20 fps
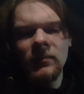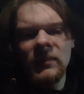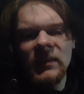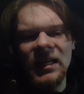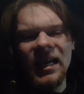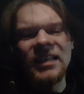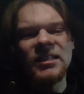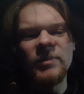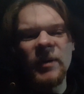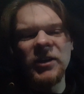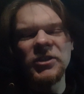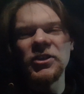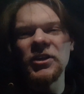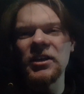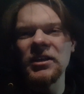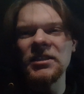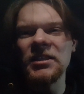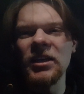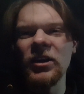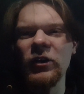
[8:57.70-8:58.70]
Especially
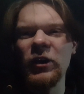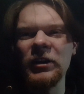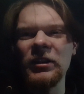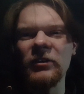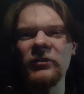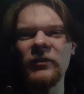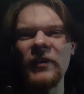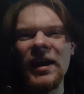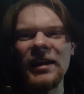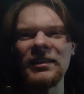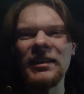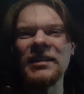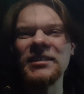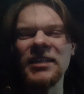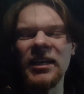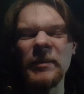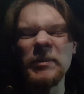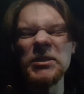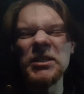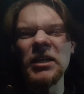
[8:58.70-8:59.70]
considering the fact that
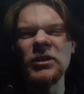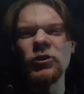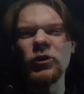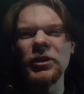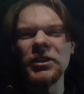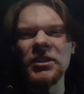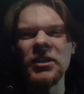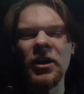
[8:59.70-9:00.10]
Tim Cindric's